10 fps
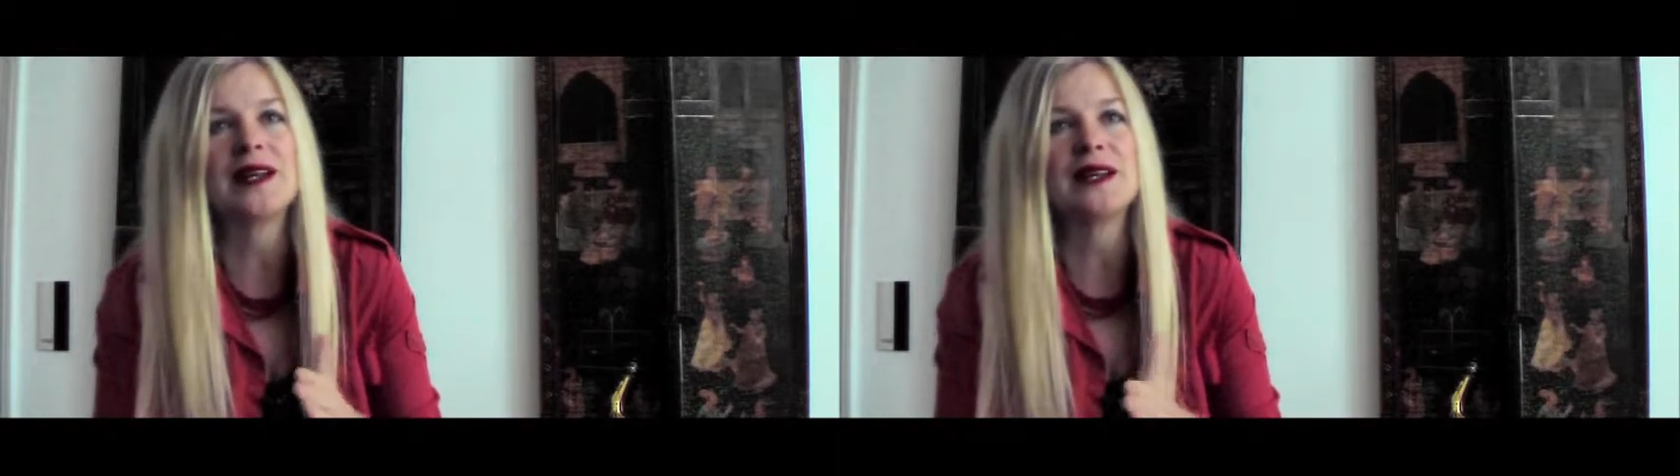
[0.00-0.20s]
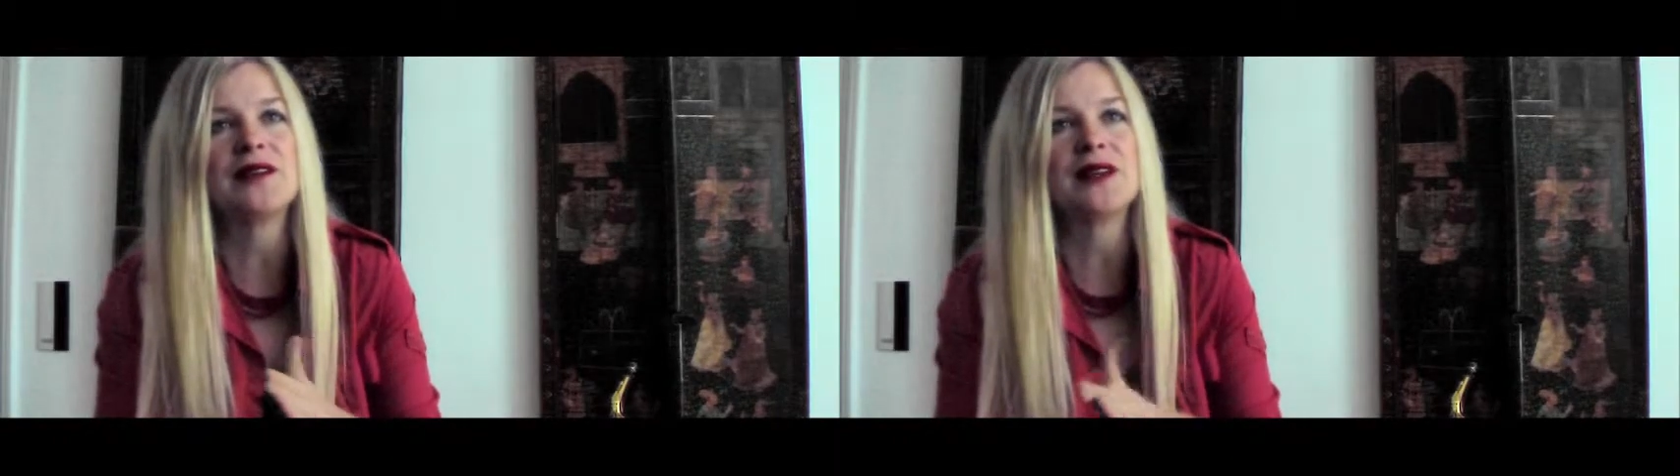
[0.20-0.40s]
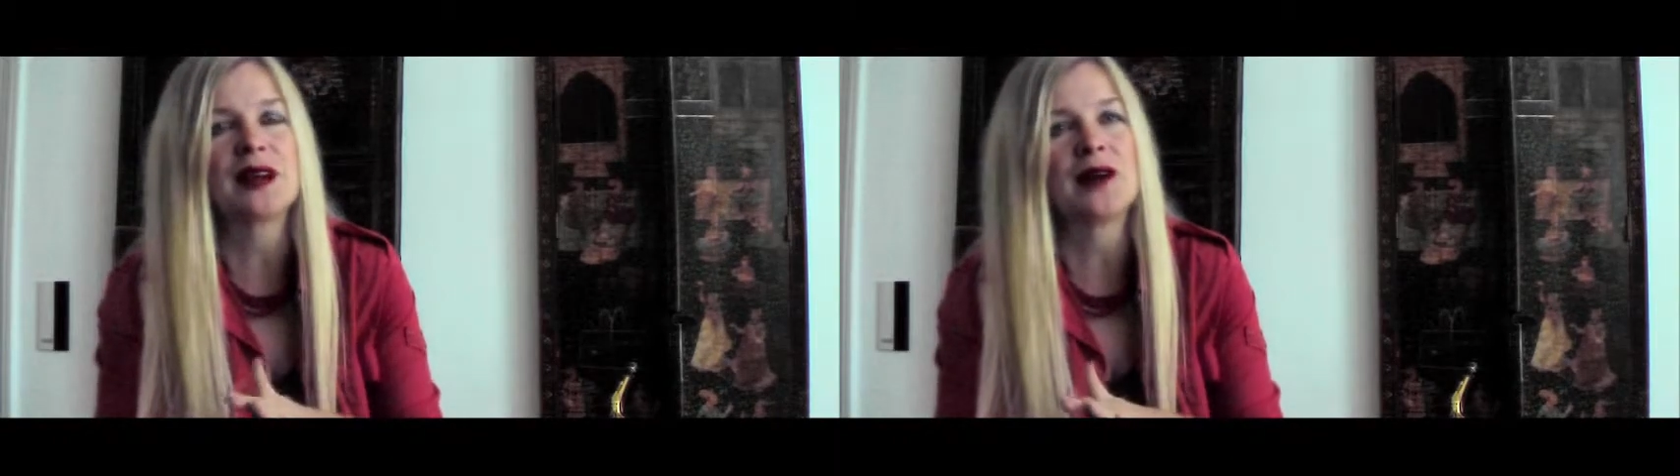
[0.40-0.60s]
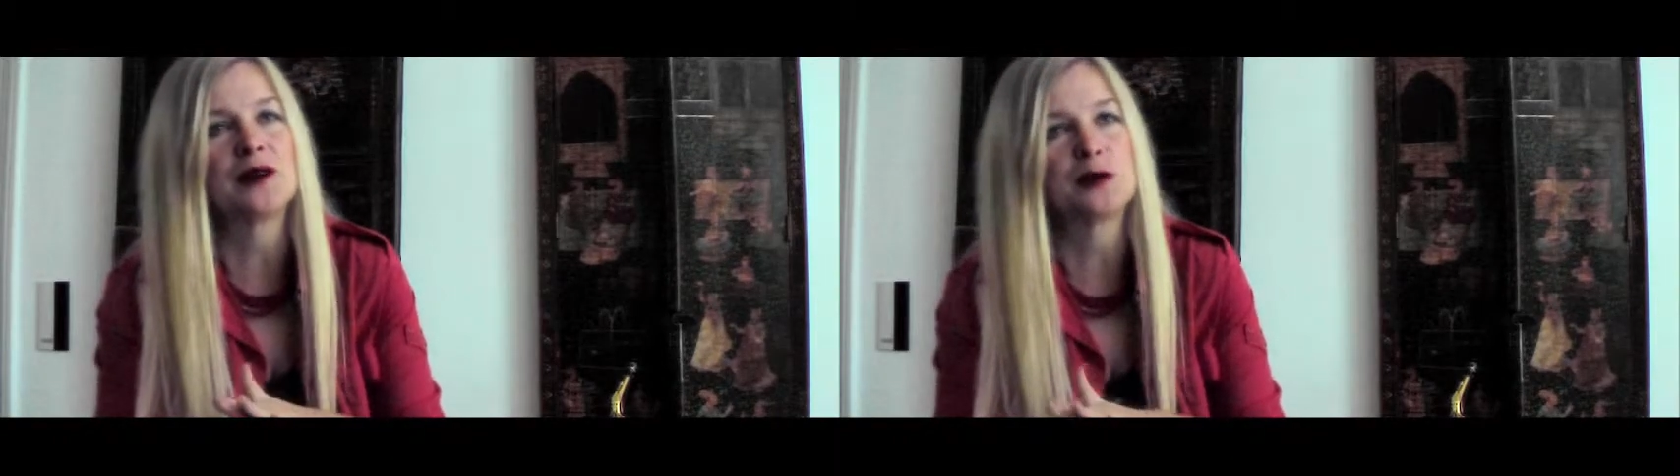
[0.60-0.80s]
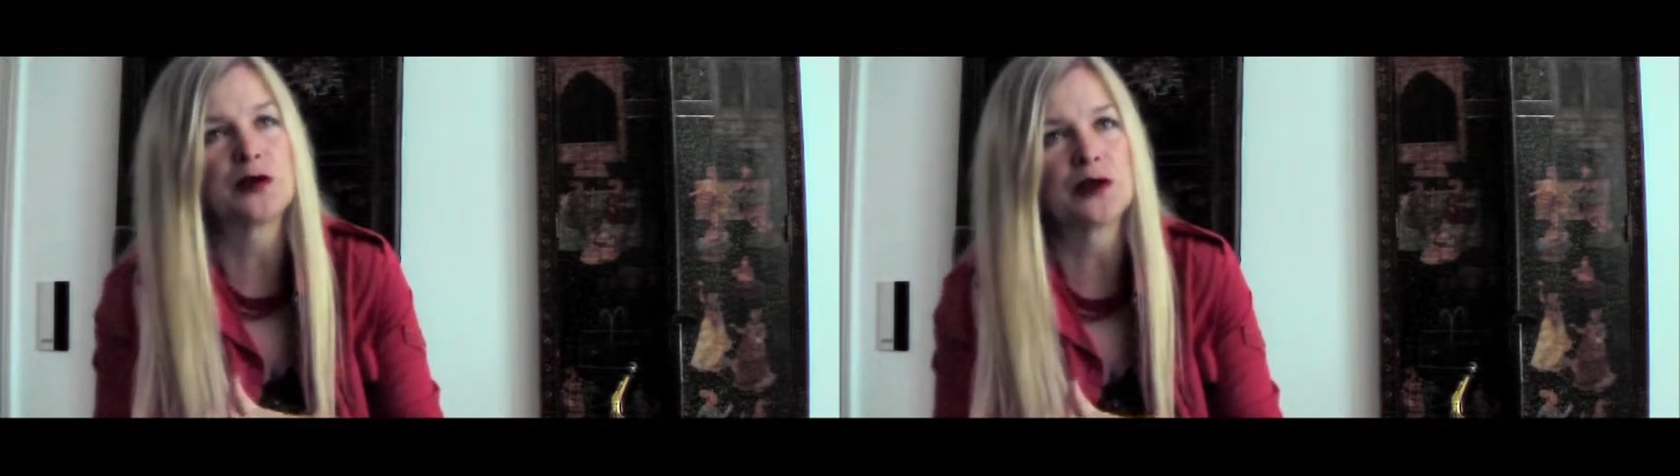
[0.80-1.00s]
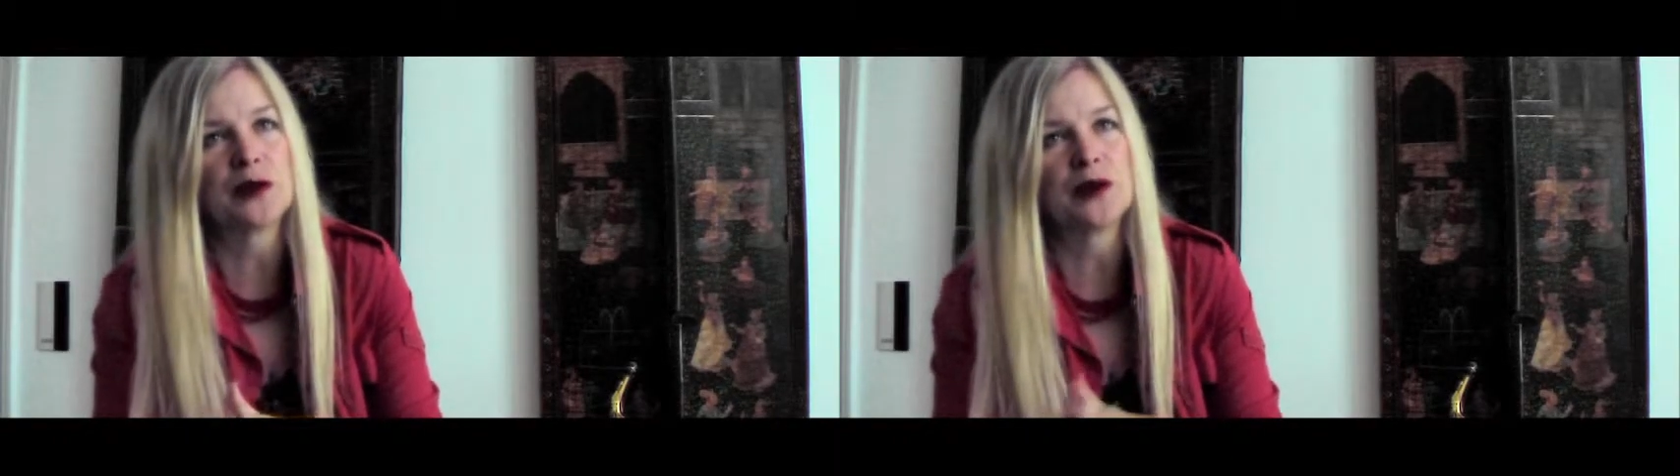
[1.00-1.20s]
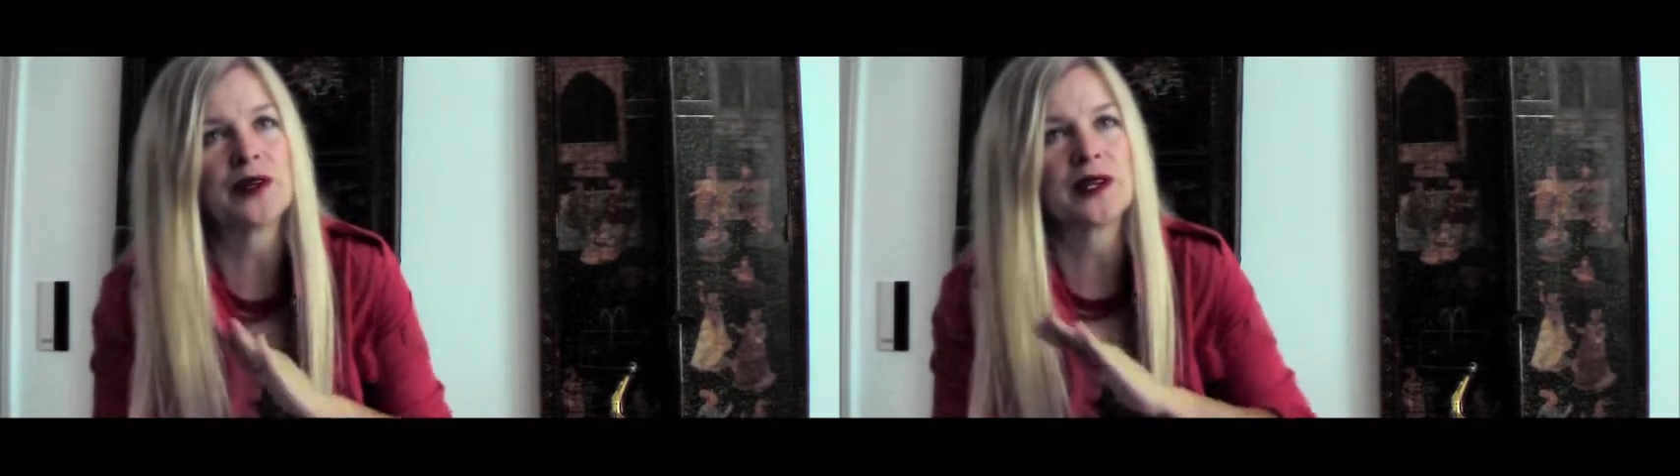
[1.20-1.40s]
and leaving out what's not,